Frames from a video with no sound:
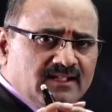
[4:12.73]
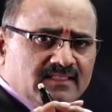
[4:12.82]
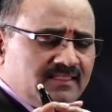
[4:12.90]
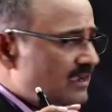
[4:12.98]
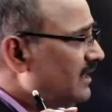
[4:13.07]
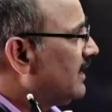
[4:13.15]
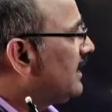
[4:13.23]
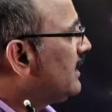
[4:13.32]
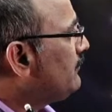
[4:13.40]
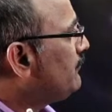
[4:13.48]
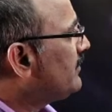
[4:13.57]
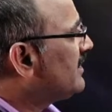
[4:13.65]
the
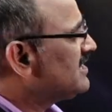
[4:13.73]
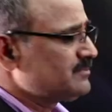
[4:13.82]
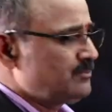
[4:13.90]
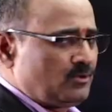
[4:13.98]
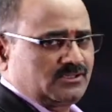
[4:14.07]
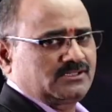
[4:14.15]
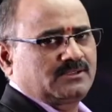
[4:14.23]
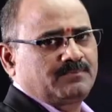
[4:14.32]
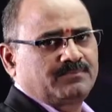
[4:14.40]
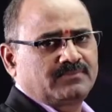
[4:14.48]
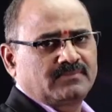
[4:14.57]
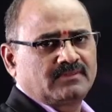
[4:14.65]
reference books,
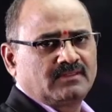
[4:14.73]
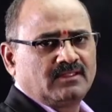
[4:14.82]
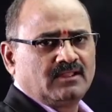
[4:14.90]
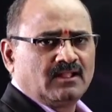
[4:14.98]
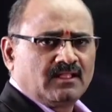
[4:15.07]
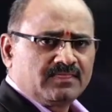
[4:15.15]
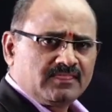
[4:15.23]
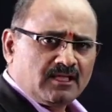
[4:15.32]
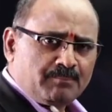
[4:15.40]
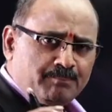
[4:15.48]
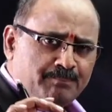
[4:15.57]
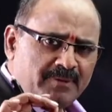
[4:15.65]

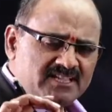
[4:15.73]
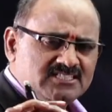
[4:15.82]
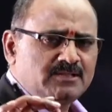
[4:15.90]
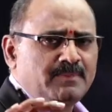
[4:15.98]
the best